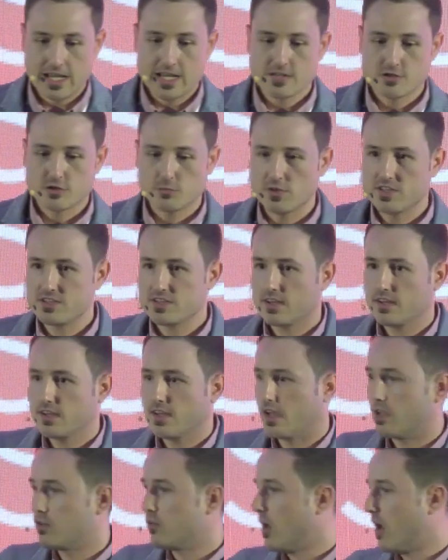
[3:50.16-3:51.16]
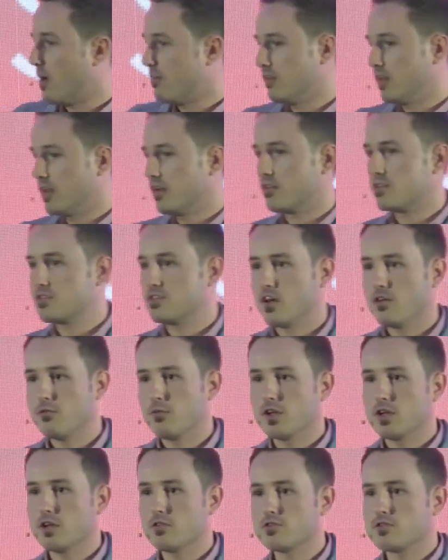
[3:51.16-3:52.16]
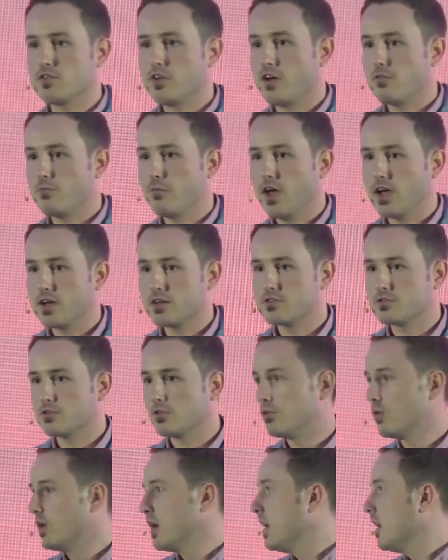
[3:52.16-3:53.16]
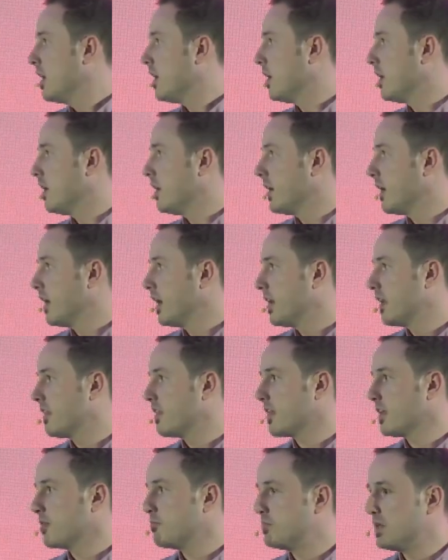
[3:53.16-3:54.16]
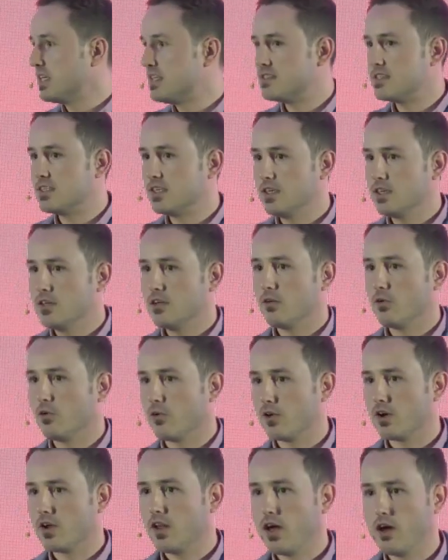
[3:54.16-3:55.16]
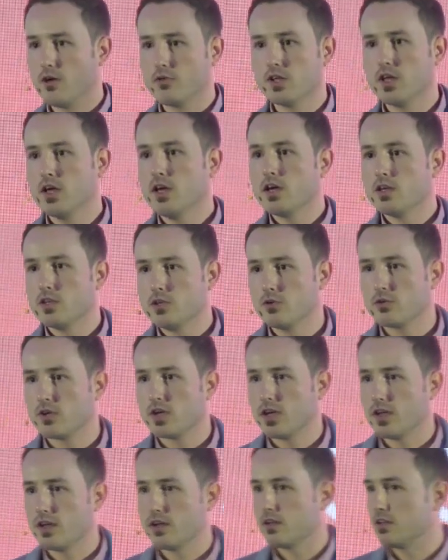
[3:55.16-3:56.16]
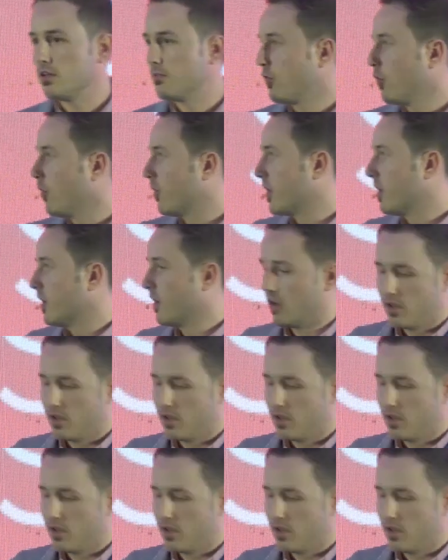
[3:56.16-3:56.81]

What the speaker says: So basically, yeah, you have Linux, you have Windows, you have Mac, so anything PC or cloud, you can deploy in.